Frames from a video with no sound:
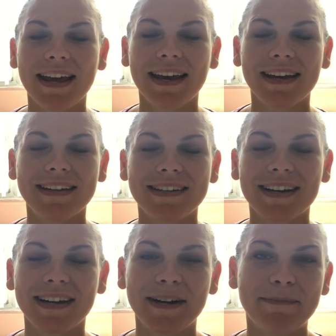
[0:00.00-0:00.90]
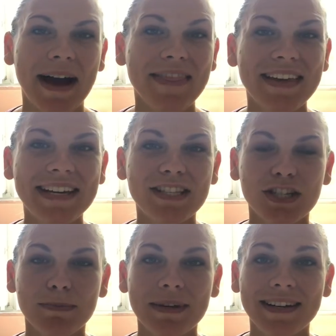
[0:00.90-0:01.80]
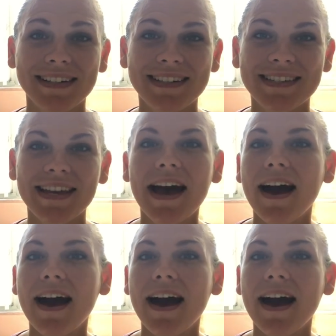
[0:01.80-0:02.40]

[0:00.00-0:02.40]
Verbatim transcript: and um, I think it's just because